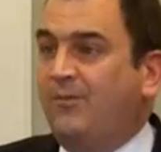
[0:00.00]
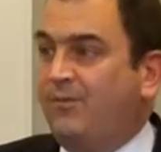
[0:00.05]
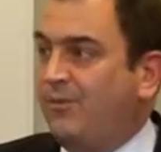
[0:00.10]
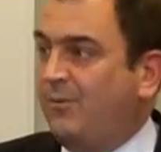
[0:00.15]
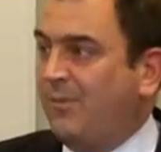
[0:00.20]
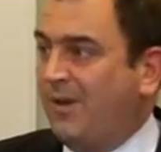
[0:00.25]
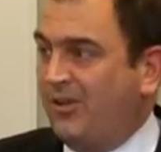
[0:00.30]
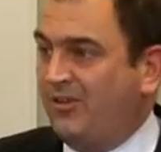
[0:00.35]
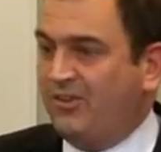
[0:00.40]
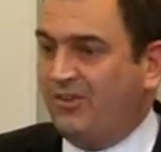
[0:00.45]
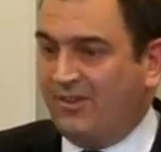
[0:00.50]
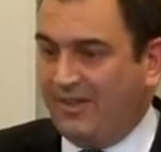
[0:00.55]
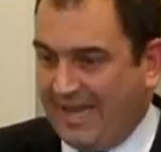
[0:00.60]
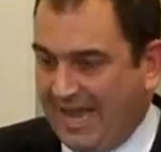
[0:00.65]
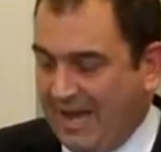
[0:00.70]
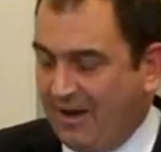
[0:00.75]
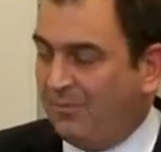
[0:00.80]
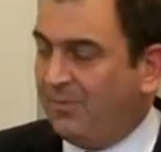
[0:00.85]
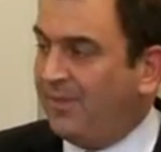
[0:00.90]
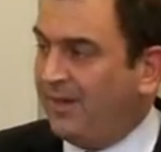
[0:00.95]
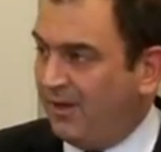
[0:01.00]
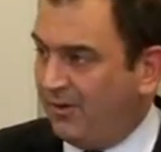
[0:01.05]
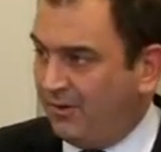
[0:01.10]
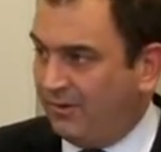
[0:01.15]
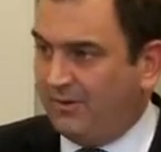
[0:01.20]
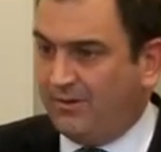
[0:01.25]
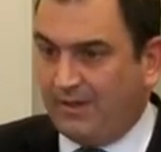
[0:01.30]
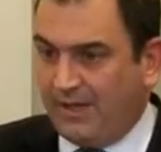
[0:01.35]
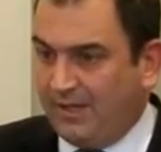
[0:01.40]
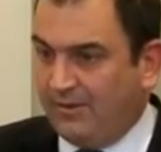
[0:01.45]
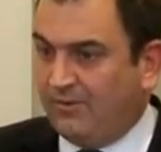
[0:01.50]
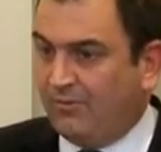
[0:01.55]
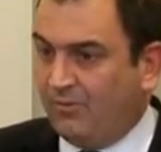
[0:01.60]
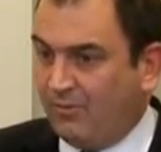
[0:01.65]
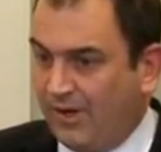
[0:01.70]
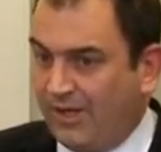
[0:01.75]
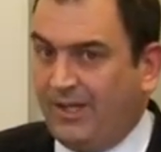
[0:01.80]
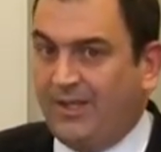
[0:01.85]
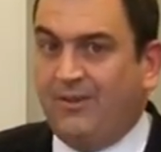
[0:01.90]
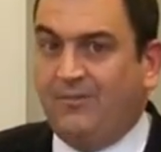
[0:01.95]
information out there and
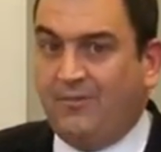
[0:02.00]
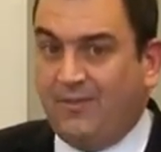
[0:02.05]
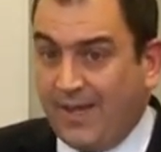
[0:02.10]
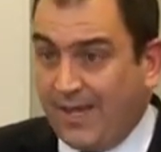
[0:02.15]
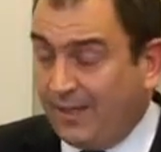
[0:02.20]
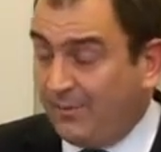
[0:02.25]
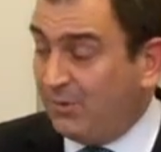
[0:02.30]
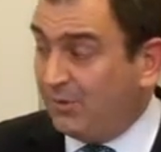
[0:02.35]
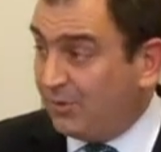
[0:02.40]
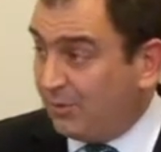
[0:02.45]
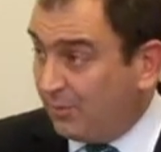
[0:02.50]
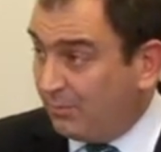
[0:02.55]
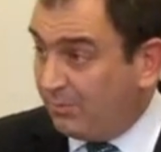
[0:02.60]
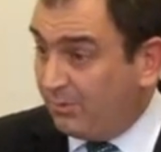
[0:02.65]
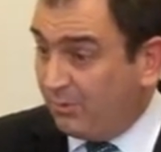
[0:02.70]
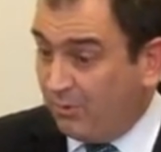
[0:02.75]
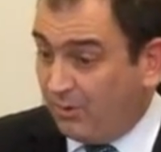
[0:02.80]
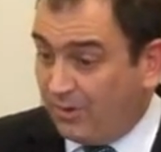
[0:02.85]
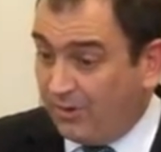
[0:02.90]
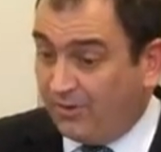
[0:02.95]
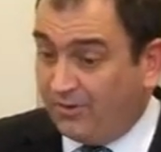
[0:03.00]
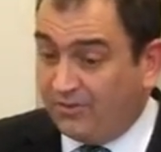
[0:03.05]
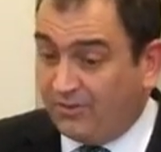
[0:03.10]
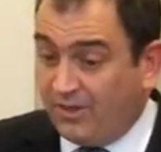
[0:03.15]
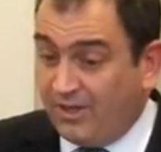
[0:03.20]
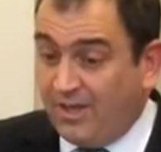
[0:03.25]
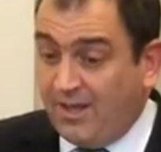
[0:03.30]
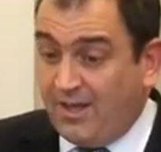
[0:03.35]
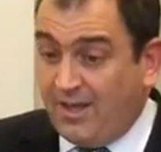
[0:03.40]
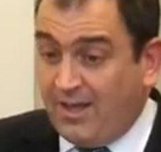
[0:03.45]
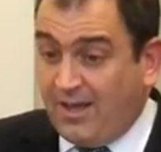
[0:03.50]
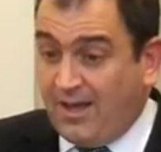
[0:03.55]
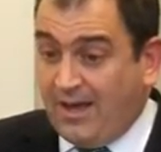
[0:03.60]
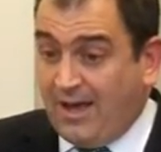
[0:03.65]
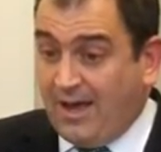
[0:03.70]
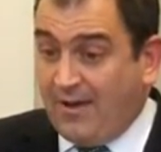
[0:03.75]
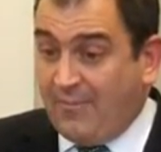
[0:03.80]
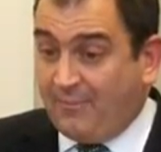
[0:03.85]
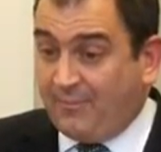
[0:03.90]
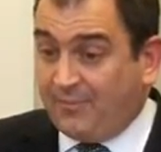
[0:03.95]
readily available to employers,
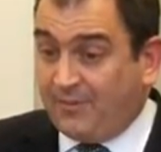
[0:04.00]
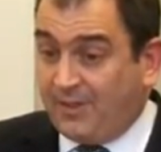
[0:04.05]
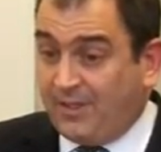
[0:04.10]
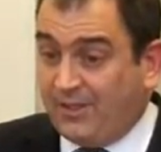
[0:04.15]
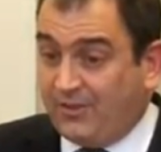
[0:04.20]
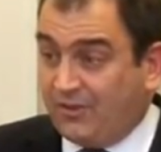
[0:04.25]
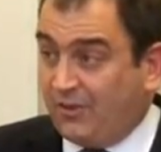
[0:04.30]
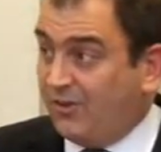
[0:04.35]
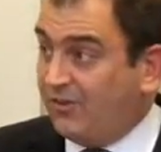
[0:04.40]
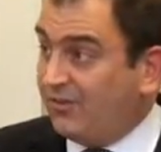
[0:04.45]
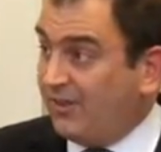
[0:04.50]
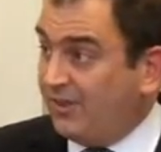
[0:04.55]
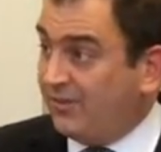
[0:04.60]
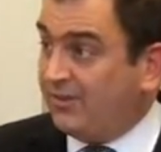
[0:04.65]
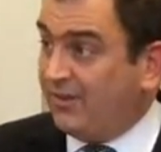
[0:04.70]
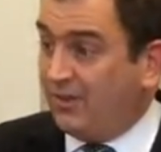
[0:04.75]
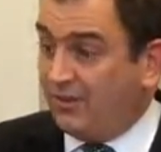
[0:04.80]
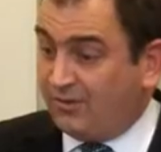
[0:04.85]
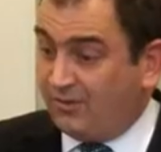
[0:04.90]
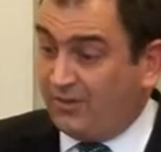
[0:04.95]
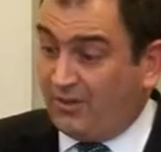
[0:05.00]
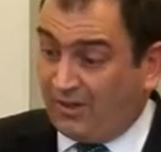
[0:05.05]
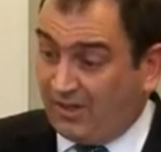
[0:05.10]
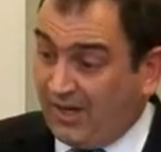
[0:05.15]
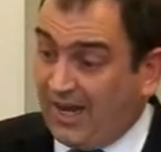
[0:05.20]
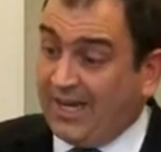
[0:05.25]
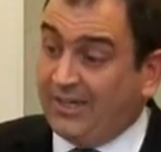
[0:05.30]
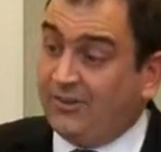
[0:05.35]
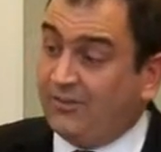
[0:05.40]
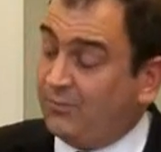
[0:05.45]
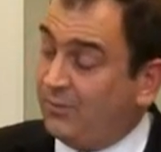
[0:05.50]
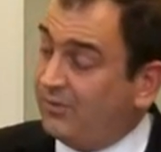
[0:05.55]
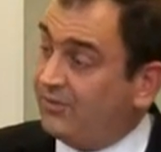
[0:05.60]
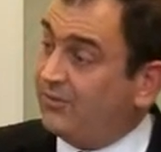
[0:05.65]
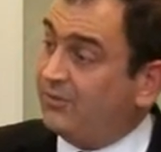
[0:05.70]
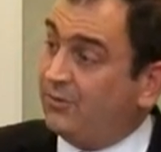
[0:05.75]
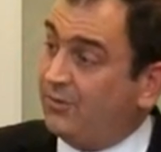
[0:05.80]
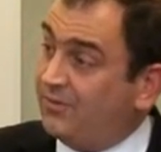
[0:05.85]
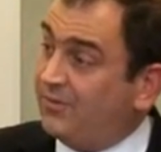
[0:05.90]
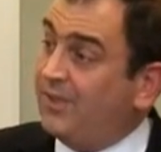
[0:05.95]
it's our sense that our guidance
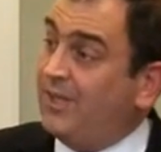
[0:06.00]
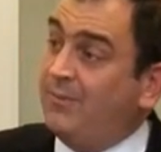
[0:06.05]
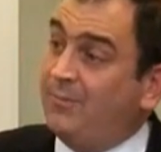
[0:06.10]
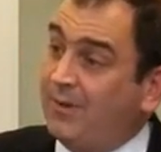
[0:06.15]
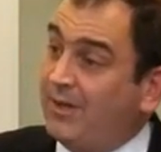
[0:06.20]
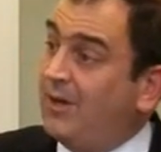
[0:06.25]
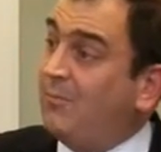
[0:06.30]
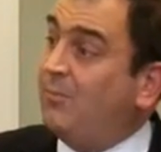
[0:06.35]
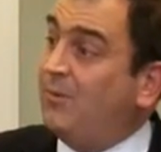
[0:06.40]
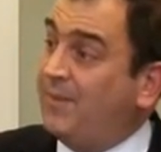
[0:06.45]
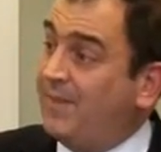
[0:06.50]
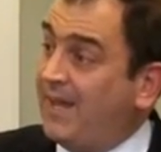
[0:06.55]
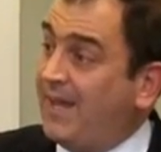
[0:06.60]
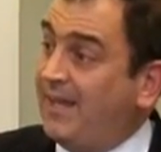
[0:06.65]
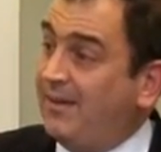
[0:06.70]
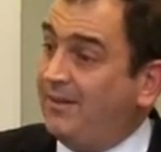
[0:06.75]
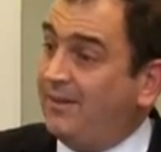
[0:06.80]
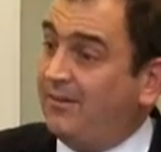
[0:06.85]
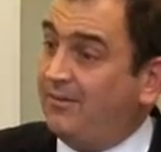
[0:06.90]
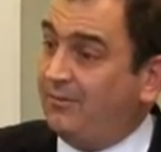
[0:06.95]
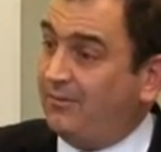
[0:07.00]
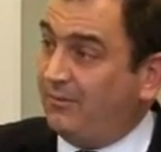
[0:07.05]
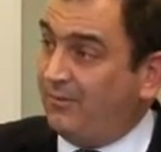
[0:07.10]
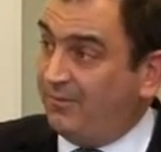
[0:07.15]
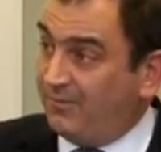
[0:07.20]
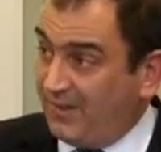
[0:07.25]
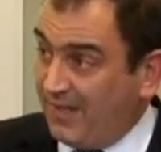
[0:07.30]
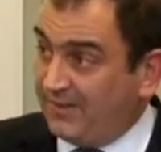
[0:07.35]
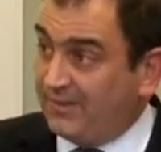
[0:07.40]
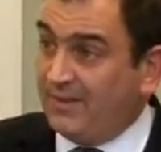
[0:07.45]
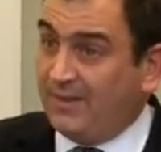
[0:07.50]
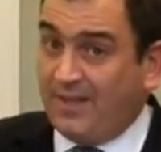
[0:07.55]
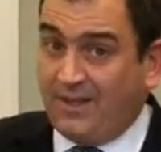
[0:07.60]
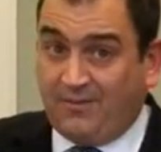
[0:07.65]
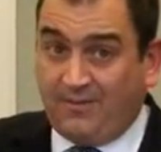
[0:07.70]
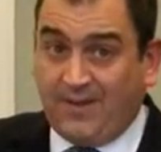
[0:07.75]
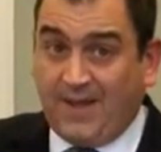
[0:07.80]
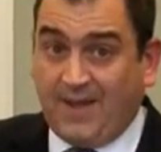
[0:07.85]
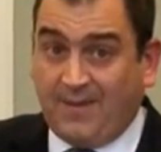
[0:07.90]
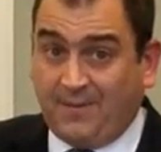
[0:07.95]
wasn't sort of keeping up with that and reflecting
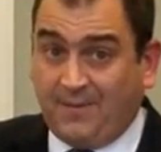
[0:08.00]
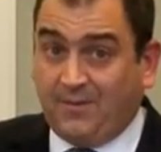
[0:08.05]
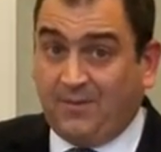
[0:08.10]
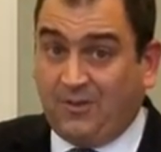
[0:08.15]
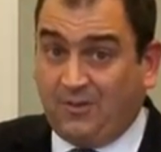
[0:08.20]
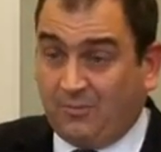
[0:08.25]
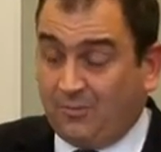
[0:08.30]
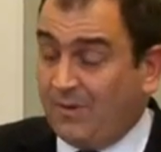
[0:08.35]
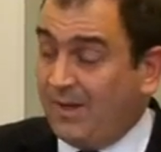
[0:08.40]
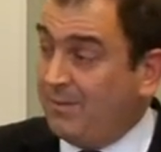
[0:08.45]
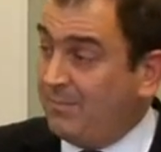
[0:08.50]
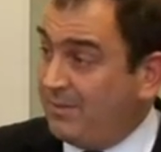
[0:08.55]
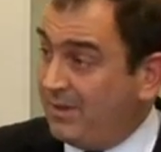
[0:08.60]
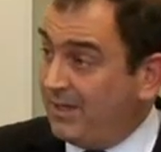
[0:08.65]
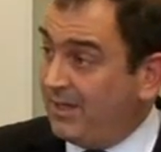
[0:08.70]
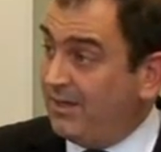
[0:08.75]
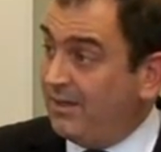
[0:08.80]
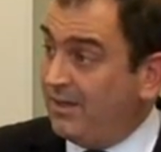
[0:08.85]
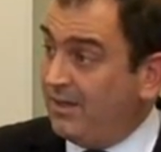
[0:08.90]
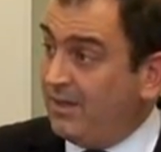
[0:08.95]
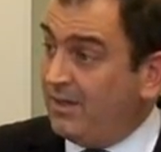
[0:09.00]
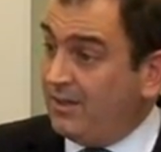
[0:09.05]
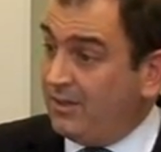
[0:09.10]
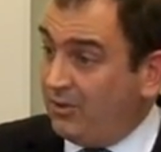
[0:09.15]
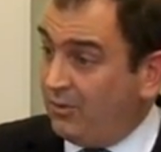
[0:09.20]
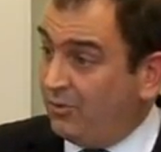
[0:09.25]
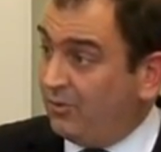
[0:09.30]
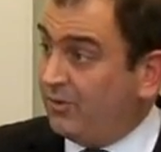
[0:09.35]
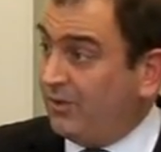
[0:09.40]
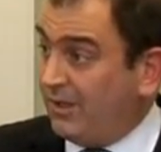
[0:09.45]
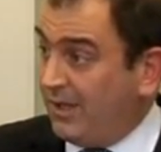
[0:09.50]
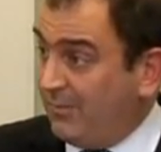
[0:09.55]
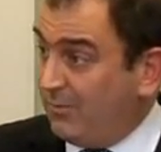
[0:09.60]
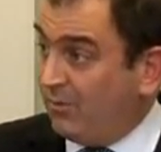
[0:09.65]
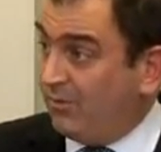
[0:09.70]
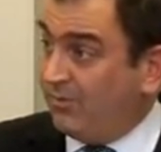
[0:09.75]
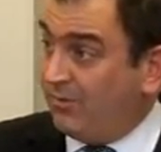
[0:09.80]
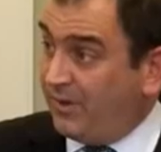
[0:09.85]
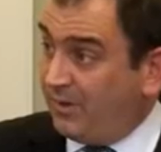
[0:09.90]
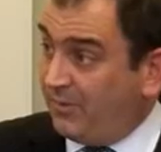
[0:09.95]
that fact that these may be used a lot
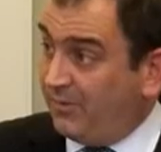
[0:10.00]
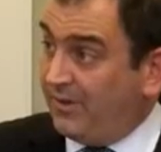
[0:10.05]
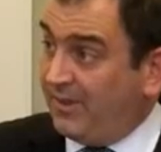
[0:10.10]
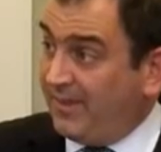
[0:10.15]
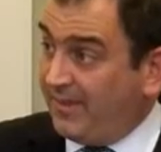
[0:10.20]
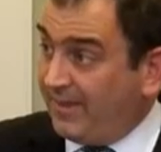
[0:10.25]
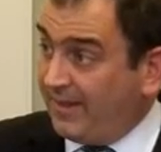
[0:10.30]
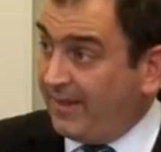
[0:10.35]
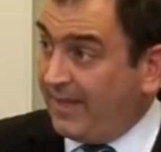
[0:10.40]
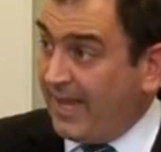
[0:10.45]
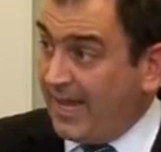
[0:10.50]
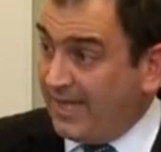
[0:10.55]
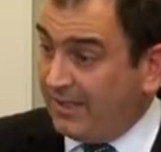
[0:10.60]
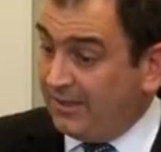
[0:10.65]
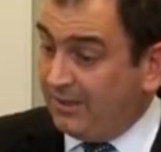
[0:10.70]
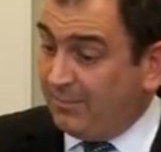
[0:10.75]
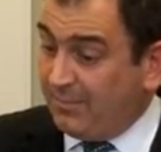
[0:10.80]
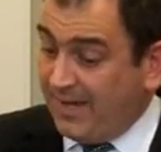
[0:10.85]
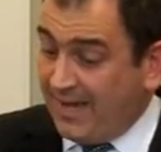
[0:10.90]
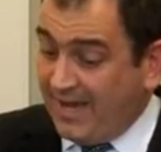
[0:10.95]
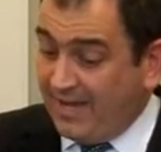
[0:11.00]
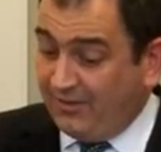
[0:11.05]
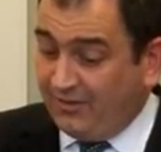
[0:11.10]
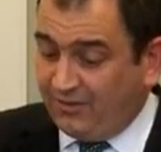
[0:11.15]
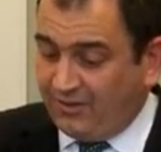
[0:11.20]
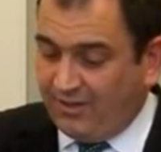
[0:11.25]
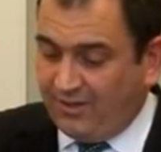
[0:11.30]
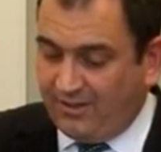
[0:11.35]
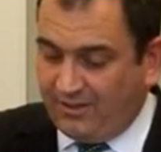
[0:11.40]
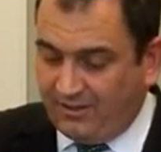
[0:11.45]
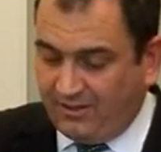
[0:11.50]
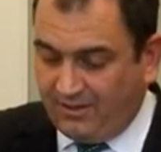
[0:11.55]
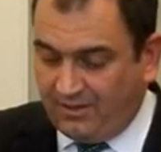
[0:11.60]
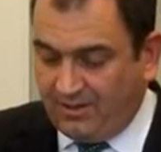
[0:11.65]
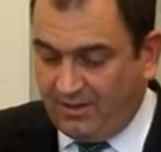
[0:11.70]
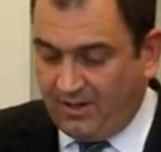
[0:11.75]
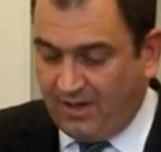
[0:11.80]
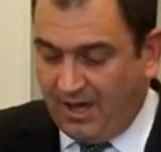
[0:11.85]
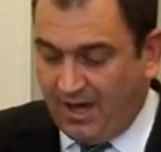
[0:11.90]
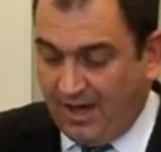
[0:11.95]
more frequently than they had in the past.
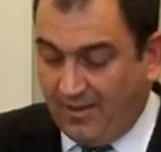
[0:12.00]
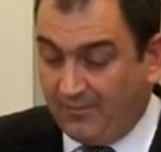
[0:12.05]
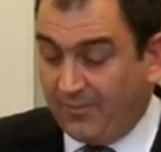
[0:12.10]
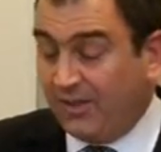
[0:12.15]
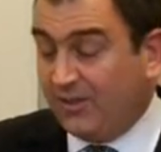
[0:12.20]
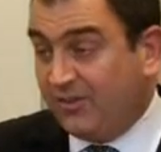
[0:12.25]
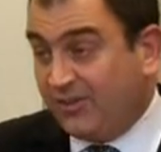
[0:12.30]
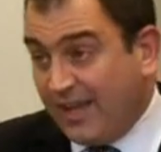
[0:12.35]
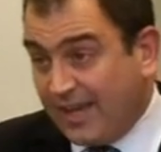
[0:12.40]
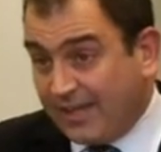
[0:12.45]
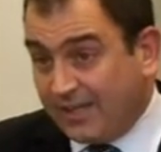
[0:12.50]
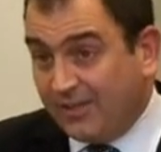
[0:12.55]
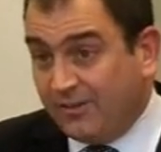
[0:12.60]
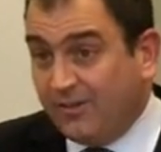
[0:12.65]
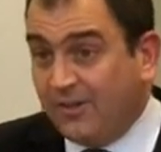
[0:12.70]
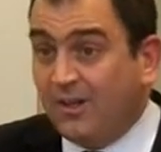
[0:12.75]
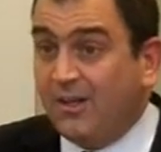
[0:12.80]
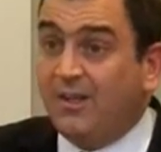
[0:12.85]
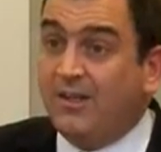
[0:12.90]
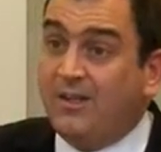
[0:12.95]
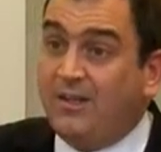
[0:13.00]
And second,